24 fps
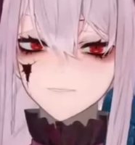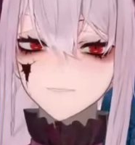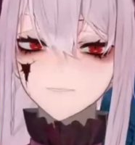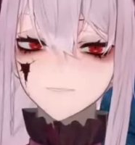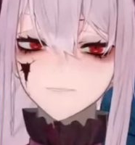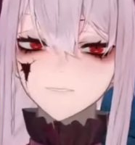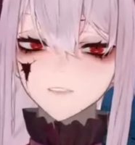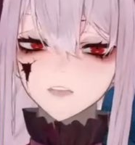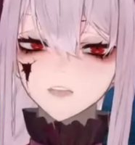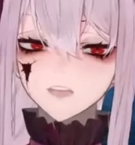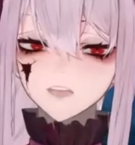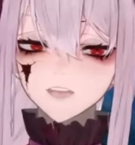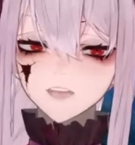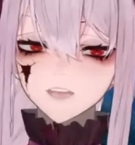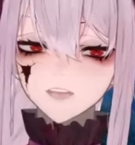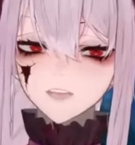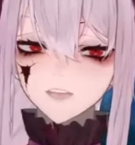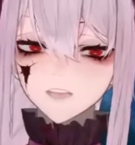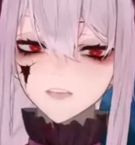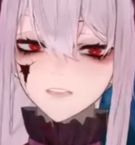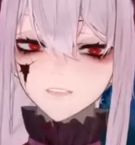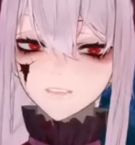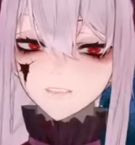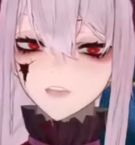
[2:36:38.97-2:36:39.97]

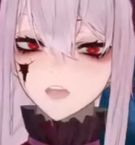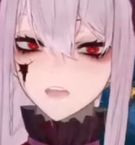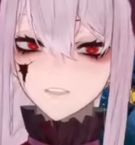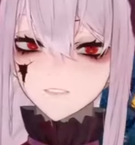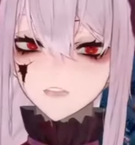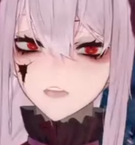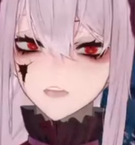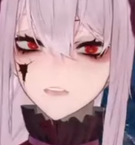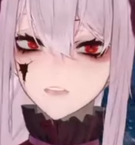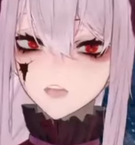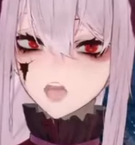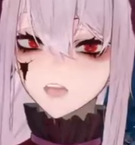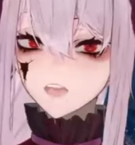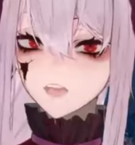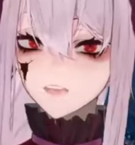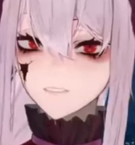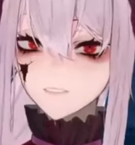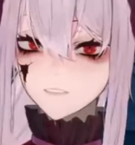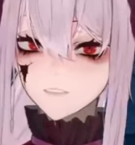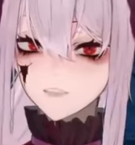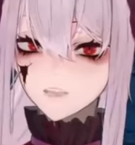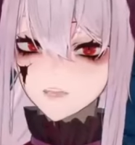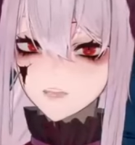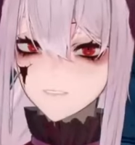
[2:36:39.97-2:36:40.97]
We are too high level
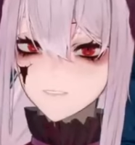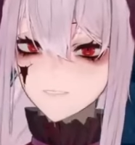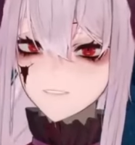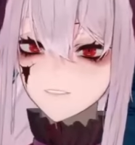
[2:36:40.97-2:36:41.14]
now.